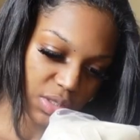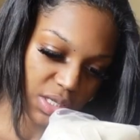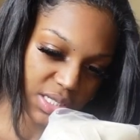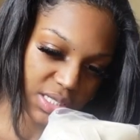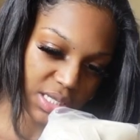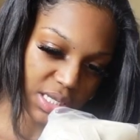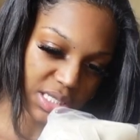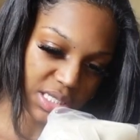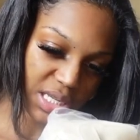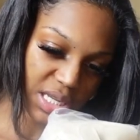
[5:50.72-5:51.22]

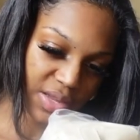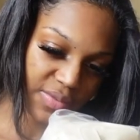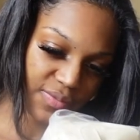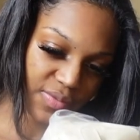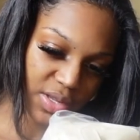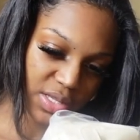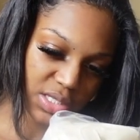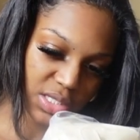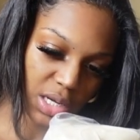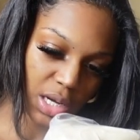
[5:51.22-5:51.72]
This is
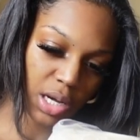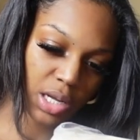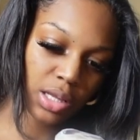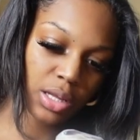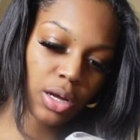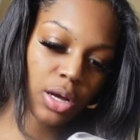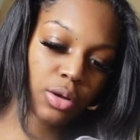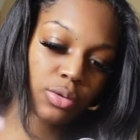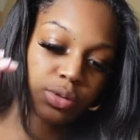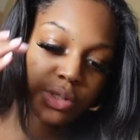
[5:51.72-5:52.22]
infant
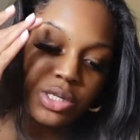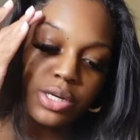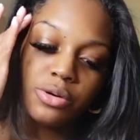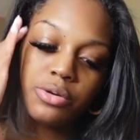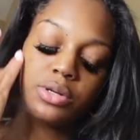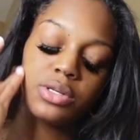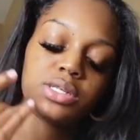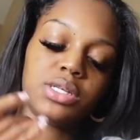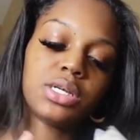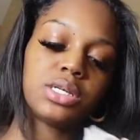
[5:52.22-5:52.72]
toddler. Oh, zero
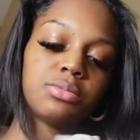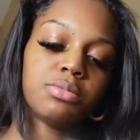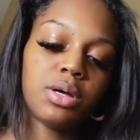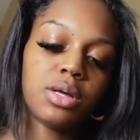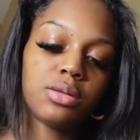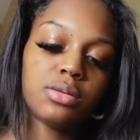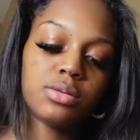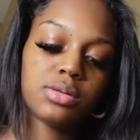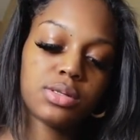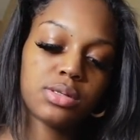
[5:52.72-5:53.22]
to six
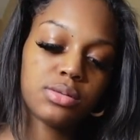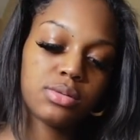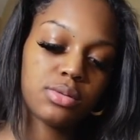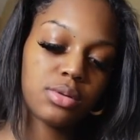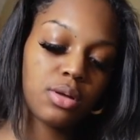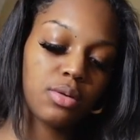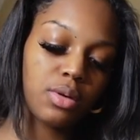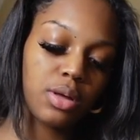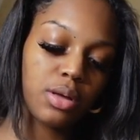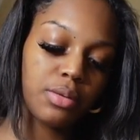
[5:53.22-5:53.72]
months.
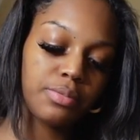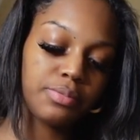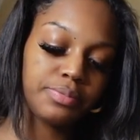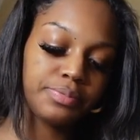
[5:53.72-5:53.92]
Okay